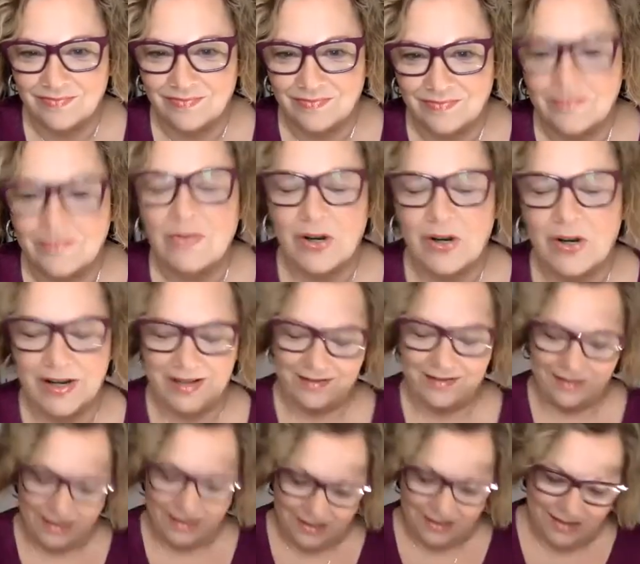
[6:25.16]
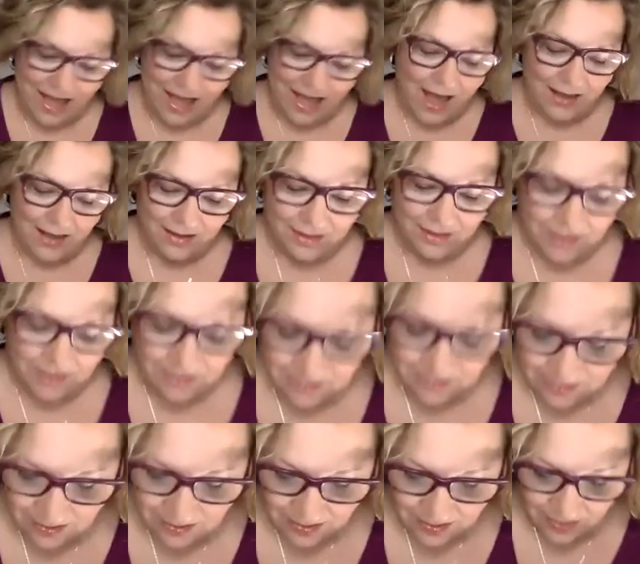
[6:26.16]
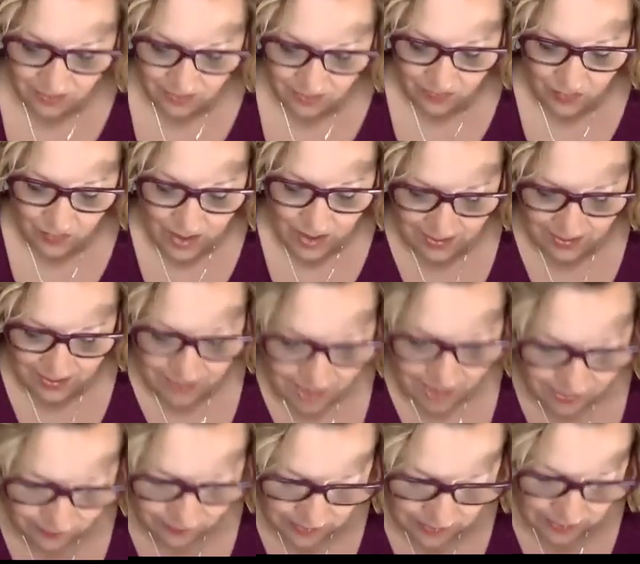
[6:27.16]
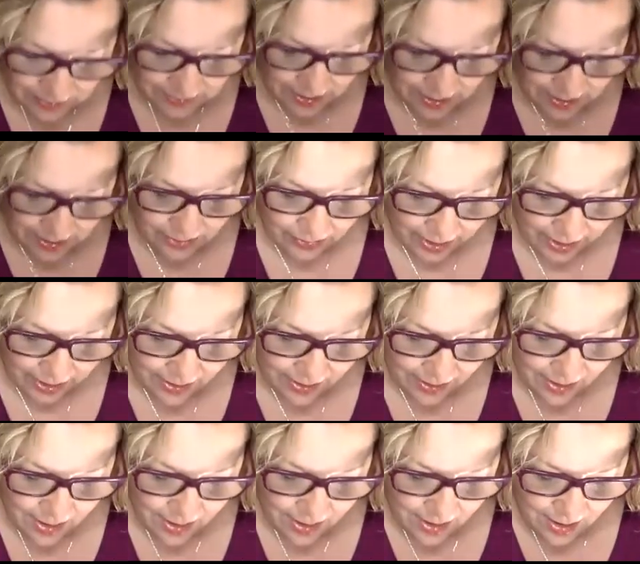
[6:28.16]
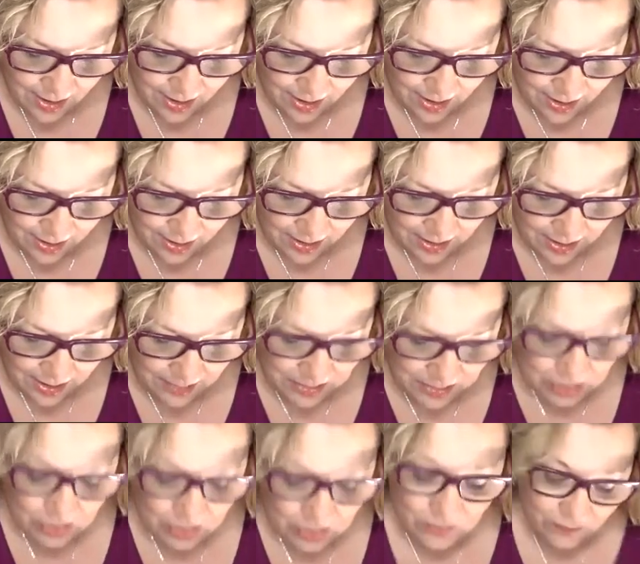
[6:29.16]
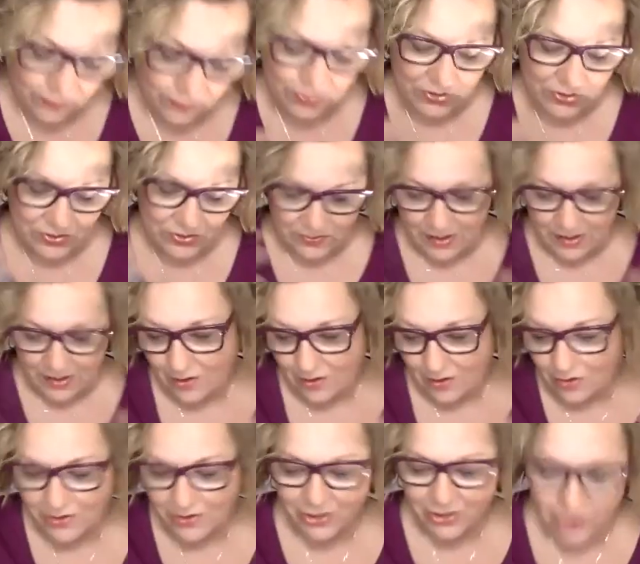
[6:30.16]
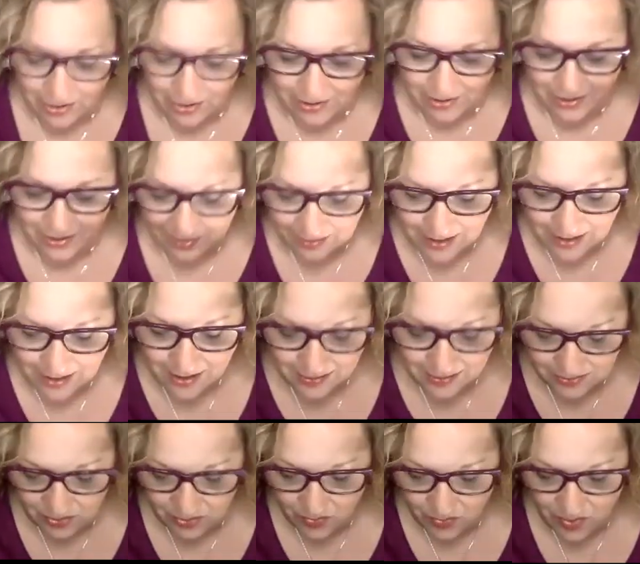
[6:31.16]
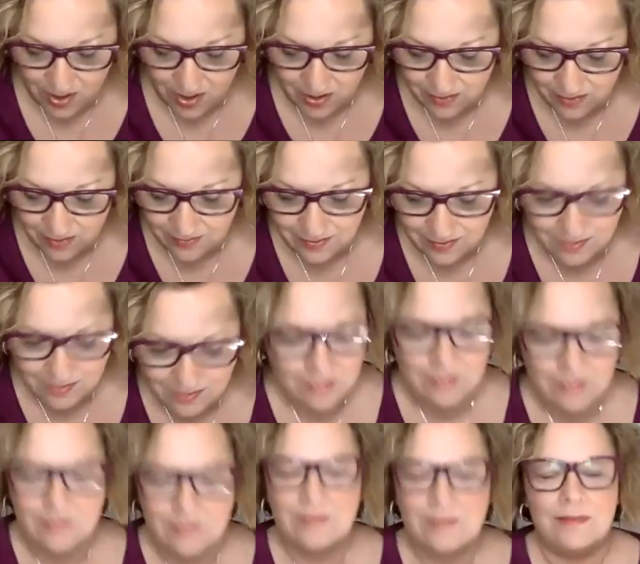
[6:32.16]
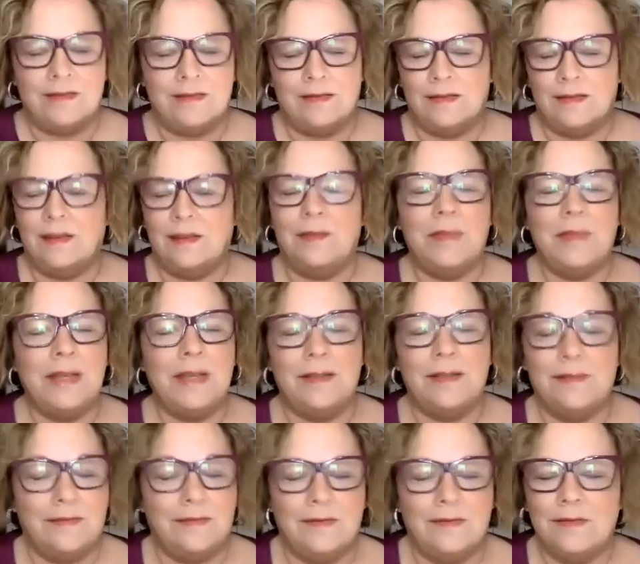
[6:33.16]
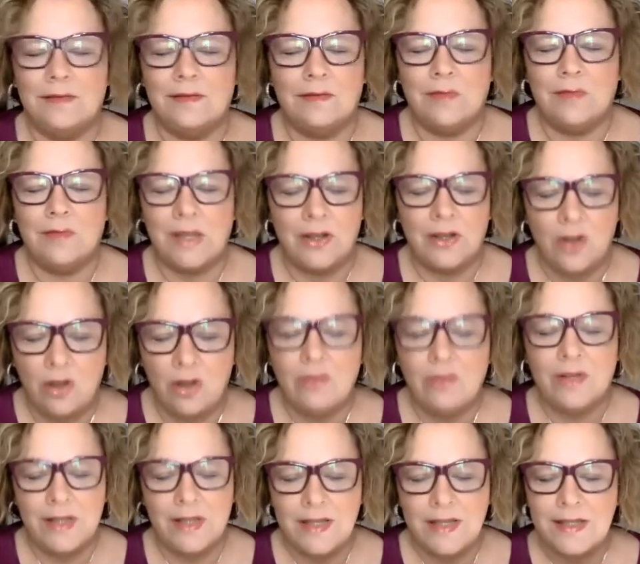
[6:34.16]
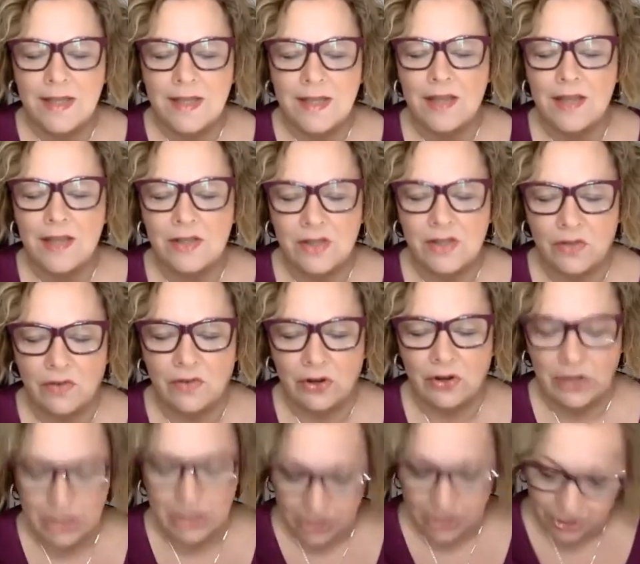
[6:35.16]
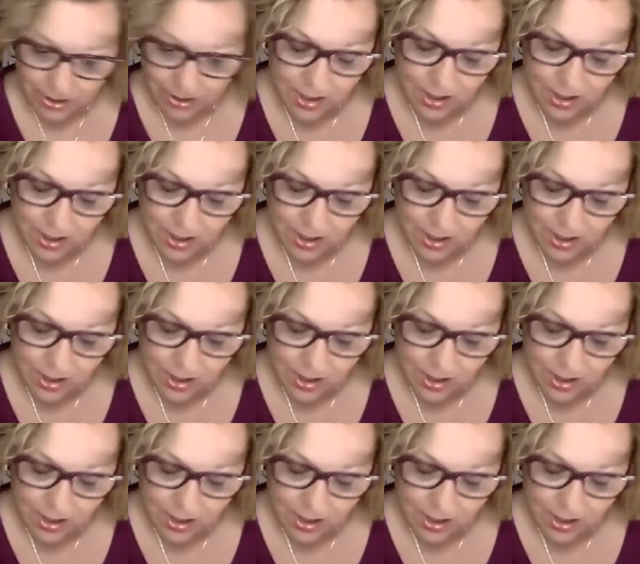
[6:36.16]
Right, exactly. Well said, well said. Okay. I mean, you were just like articulated that so well. I mean, we can all relate to that. So very good.